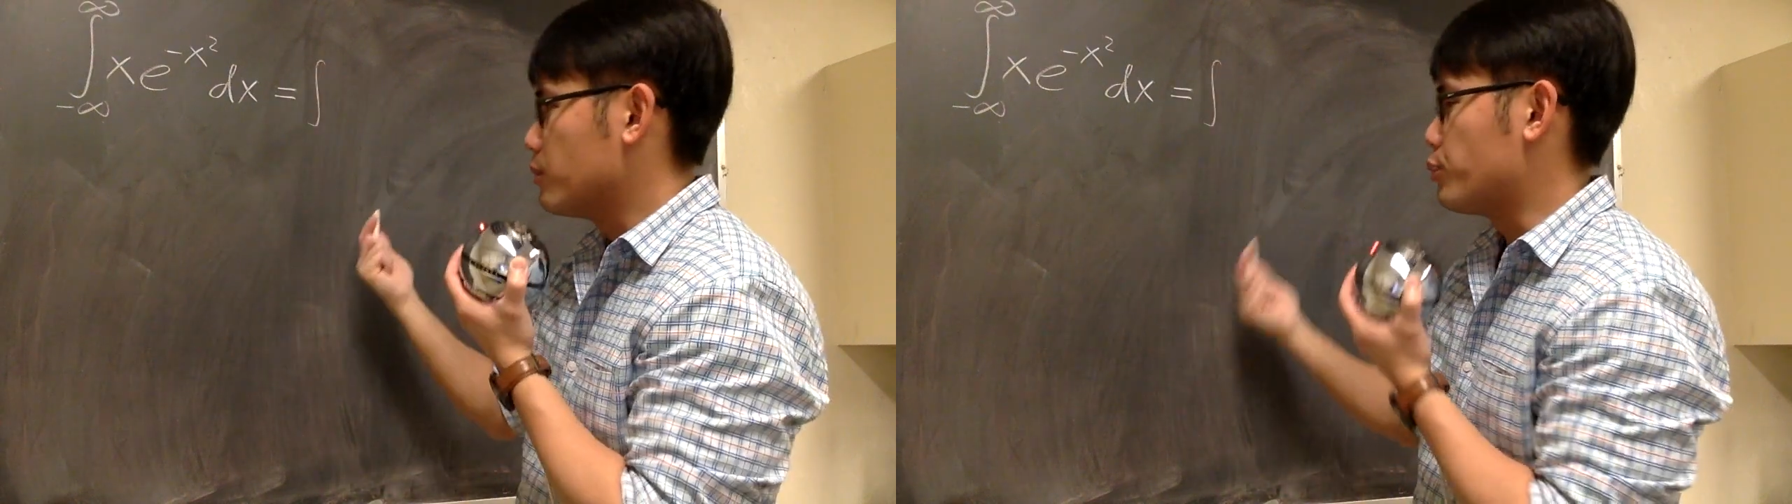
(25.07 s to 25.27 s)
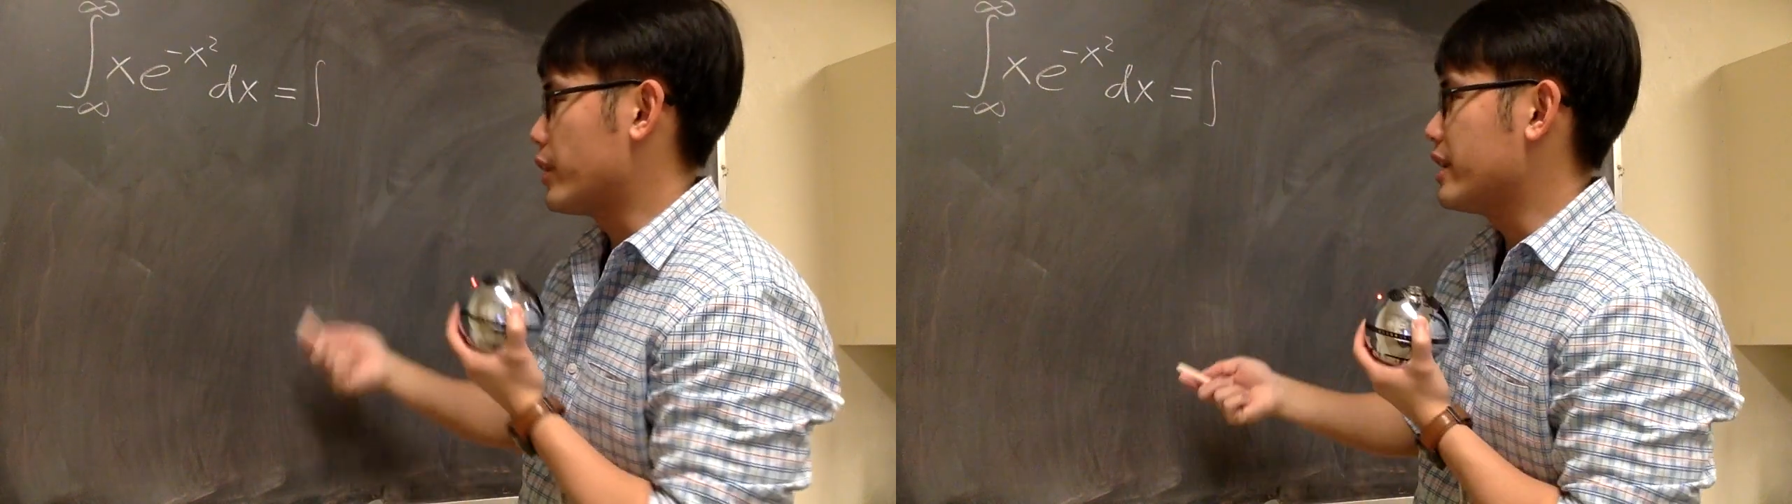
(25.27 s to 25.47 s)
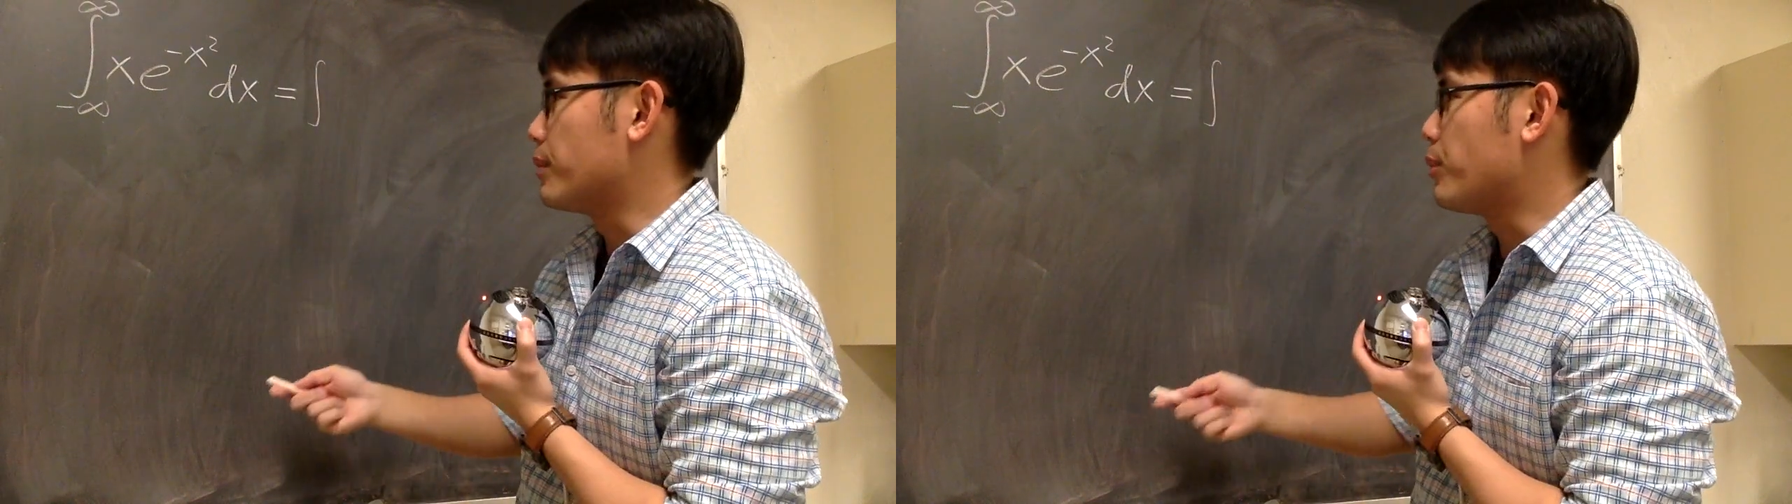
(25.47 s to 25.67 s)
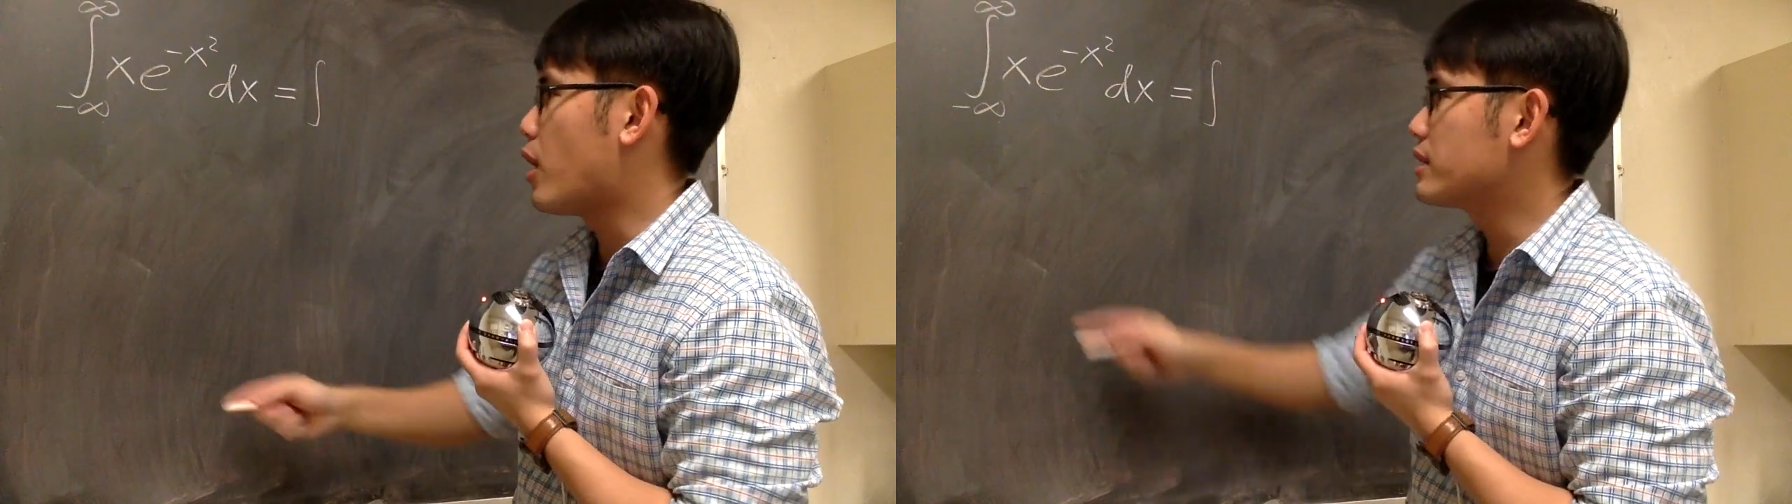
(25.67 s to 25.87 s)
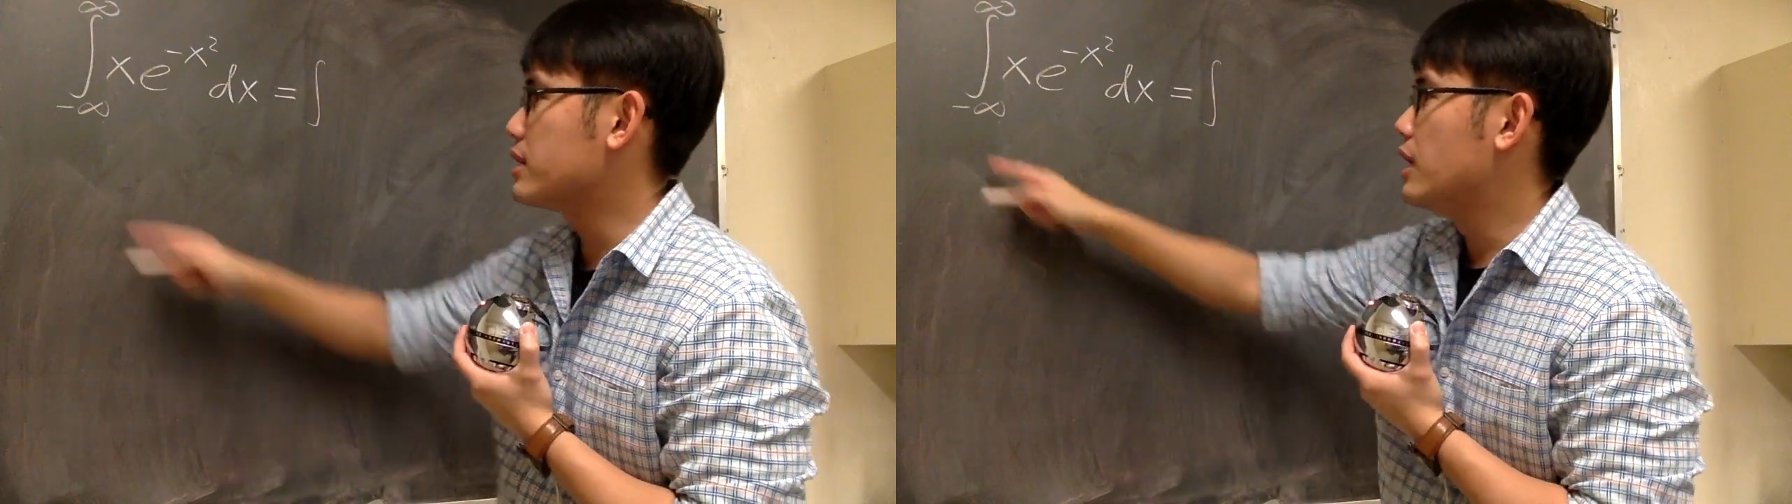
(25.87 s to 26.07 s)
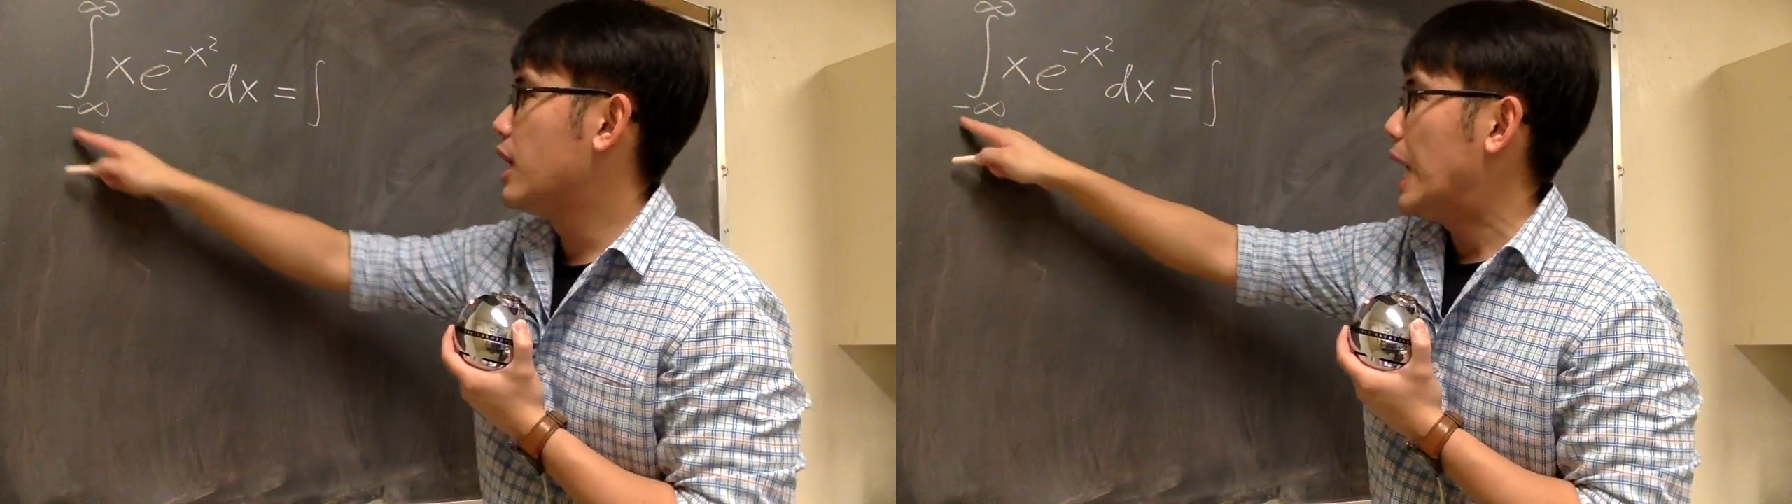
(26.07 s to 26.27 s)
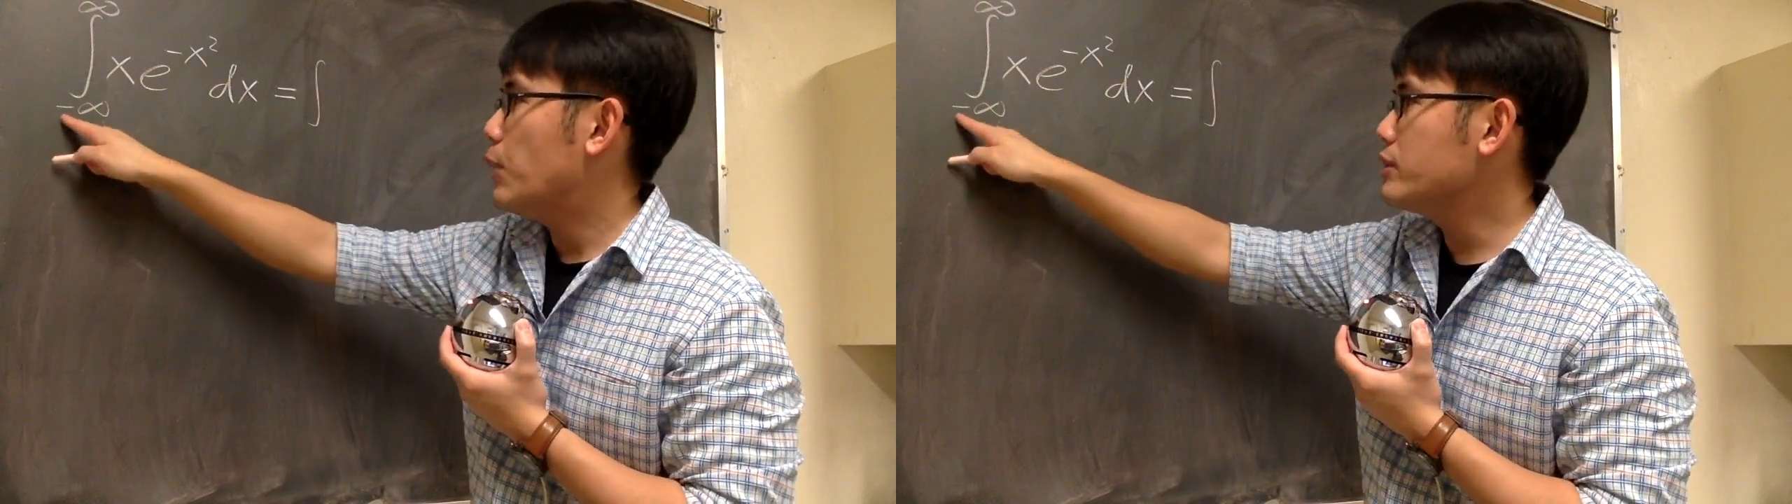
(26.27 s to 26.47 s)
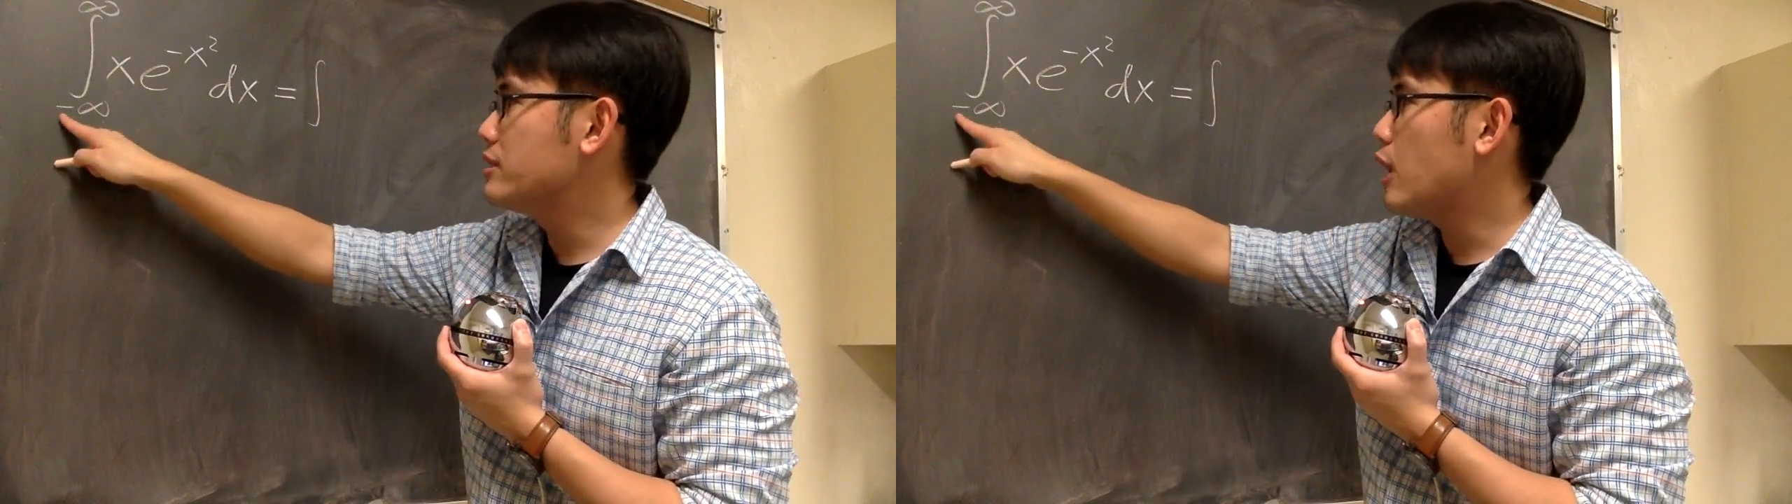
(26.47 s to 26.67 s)
break it apart, I
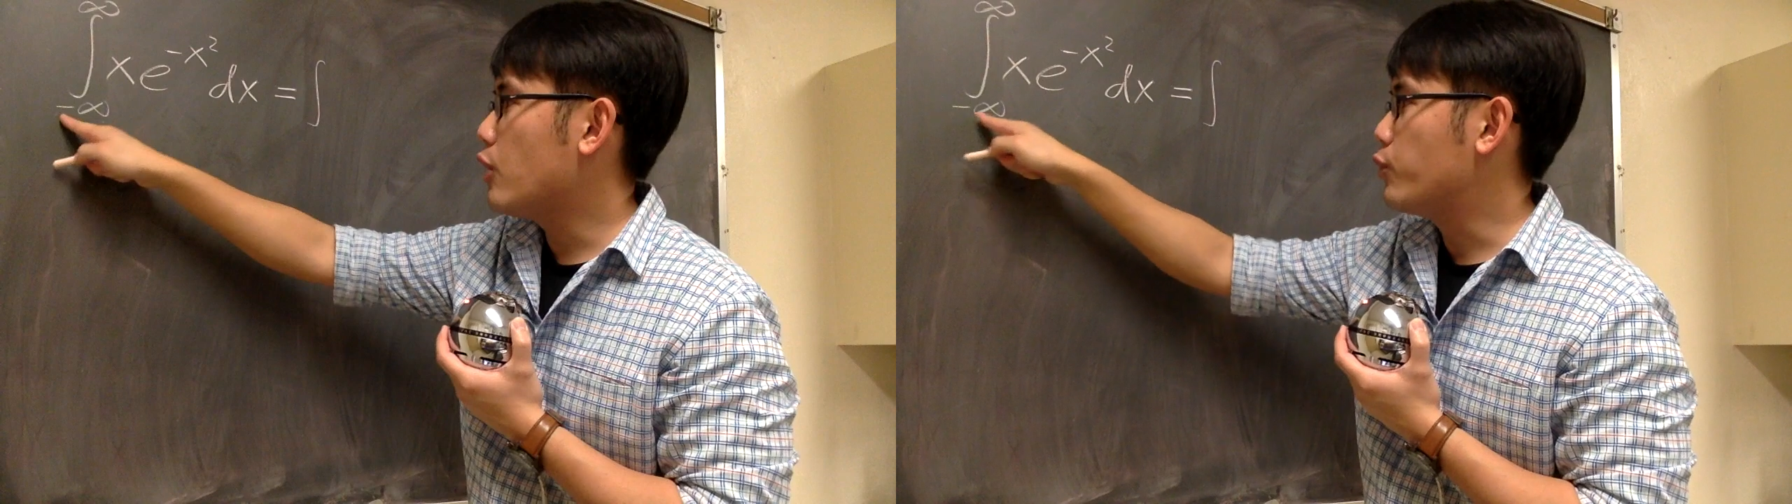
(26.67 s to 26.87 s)
will start